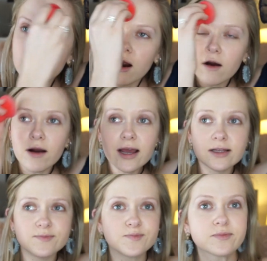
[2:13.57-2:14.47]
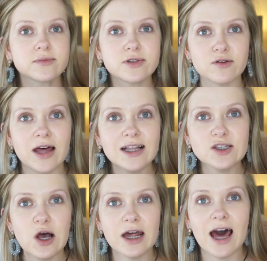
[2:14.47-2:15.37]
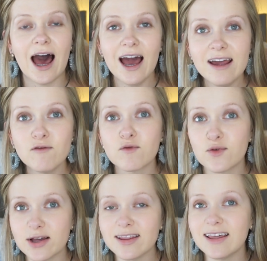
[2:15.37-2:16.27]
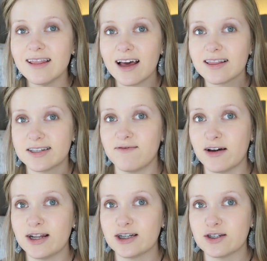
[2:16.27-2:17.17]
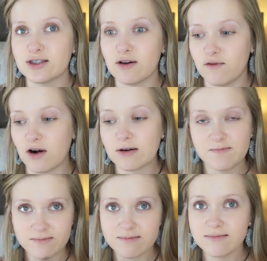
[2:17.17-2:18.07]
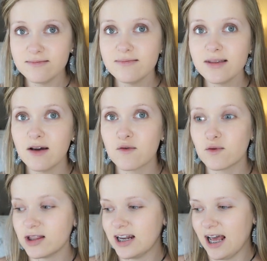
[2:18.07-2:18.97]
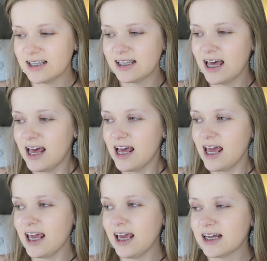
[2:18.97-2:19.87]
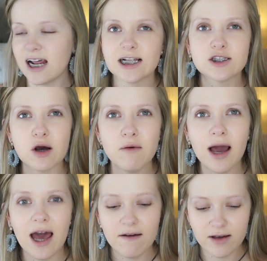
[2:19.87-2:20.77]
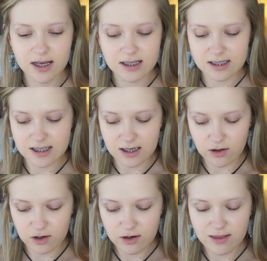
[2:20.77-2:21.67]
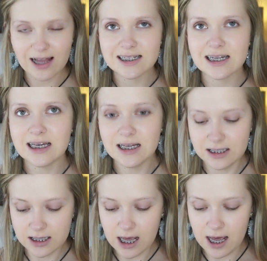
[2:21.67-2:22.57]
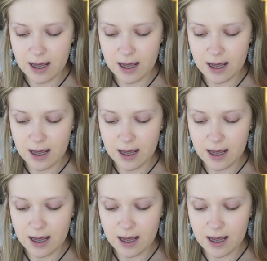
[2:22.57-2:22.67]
Alright, so that's on. I really like this foundation so far. Really nice. And I don't have a concealer that is